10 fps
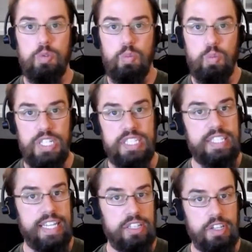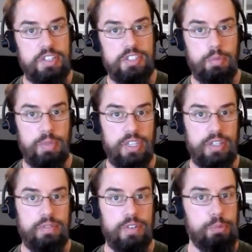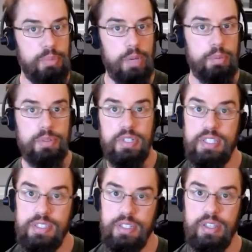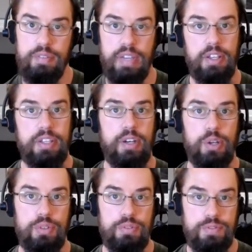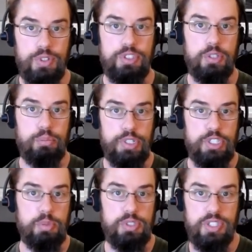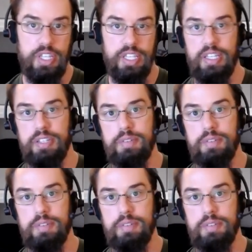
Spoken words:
we need to take a look at something very popular in Silicon Valley called first principles thinking.